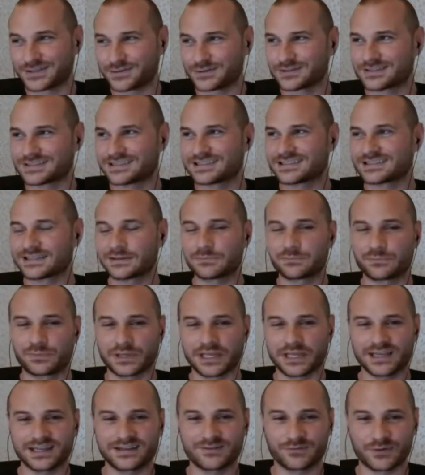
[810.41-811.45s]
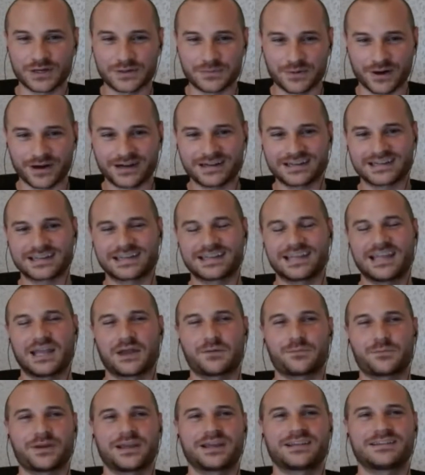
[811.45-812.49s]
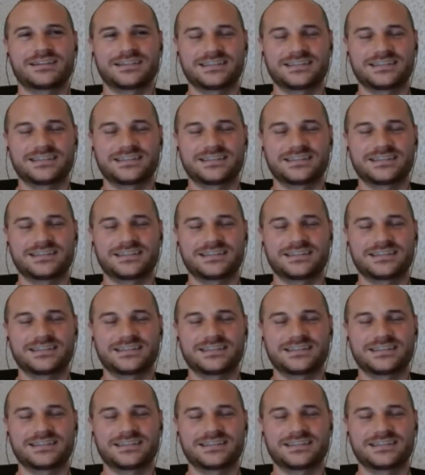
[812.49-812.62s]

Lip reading: It was just a big remarketing campaign,